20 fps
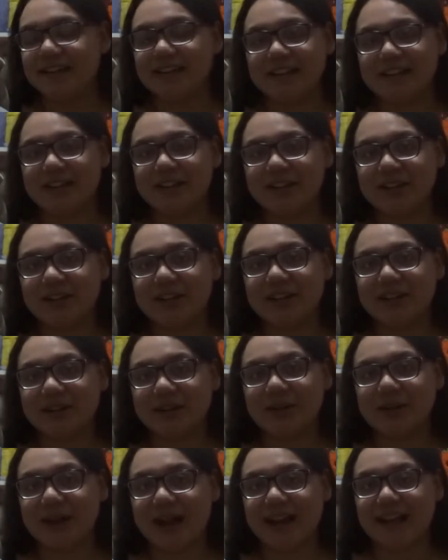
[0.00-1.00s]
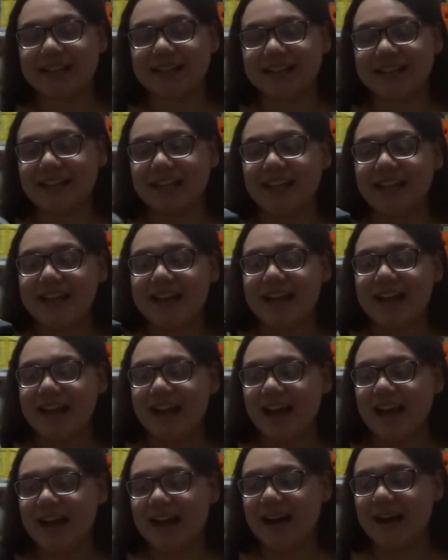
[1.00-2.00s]
you heard correctly.
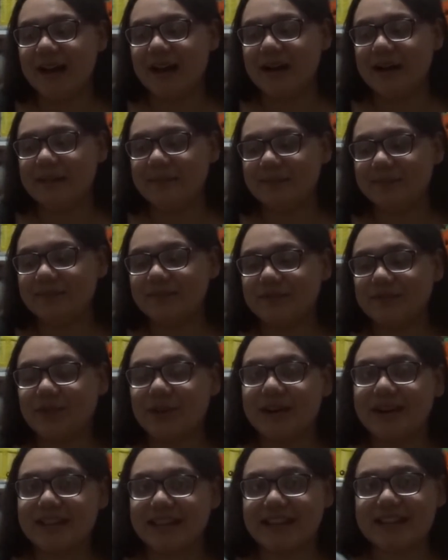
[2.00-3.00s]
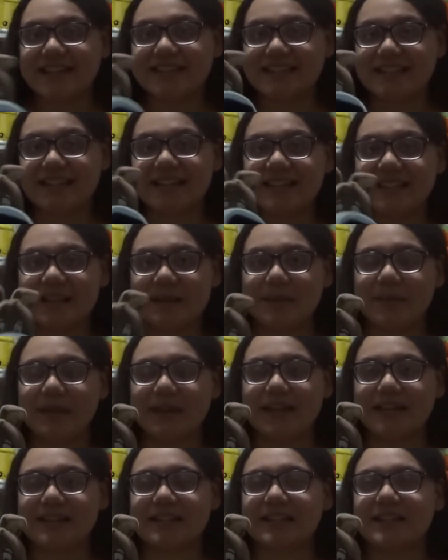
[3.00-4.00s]
For this Disney
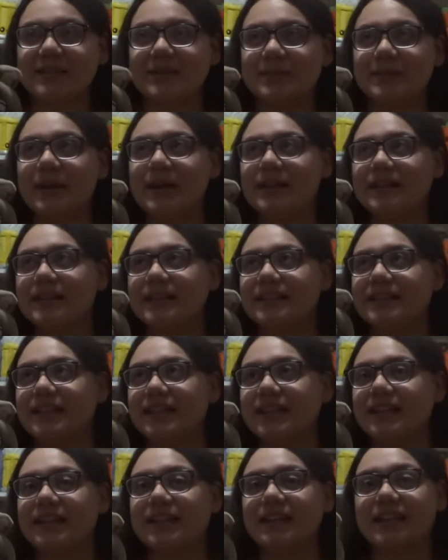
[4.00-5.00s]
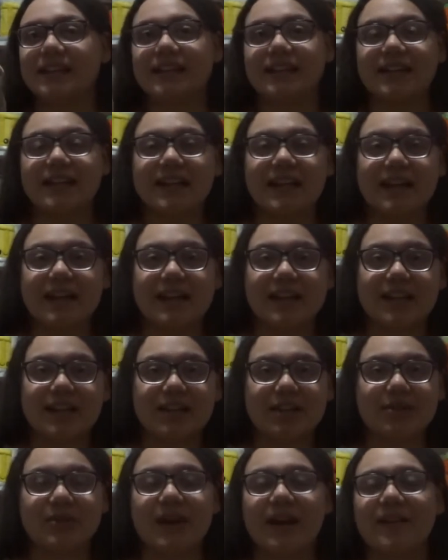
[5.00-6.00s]
plush. You probably think
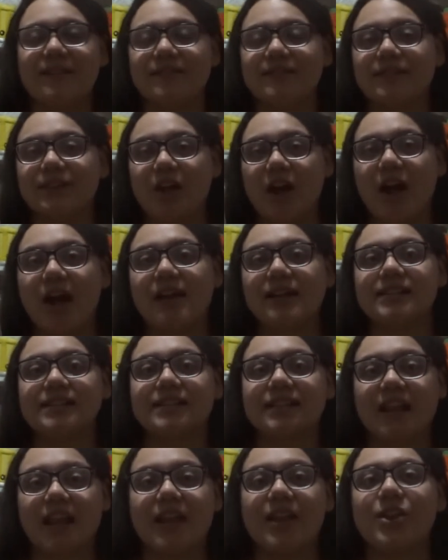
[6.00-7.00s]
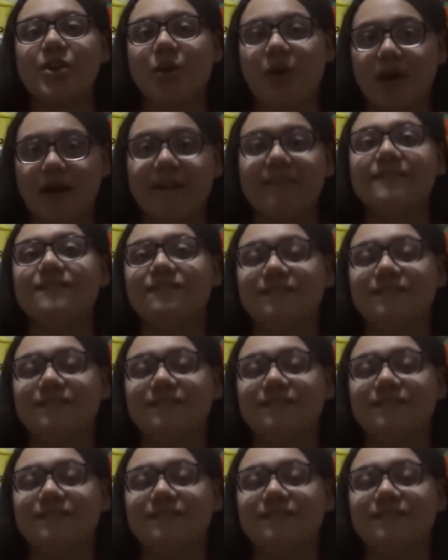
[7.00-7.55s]
you have lost your